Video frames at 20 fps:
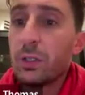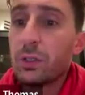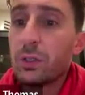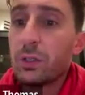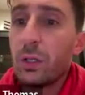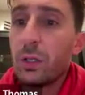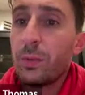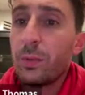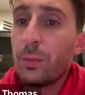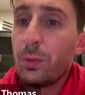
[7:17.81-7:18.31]
So
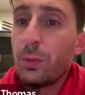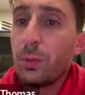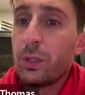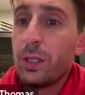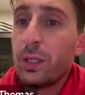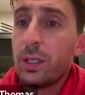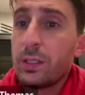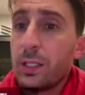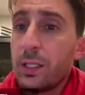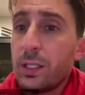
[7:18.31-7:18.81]
I'm going to put
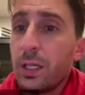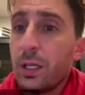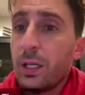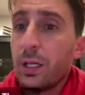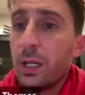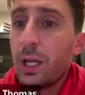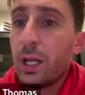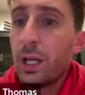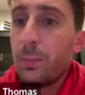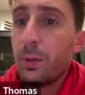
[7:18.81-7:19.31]
this here,
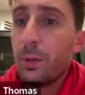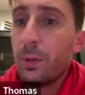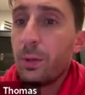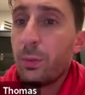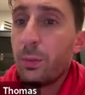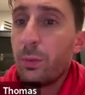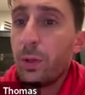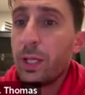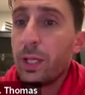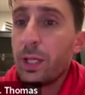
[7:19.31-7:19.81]
and I put a
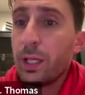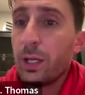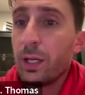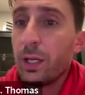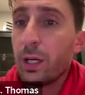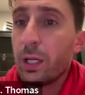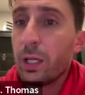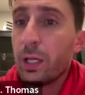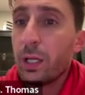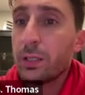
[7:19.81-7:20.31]
point here,
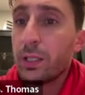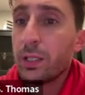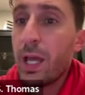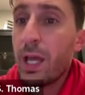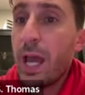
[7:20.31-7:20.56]
because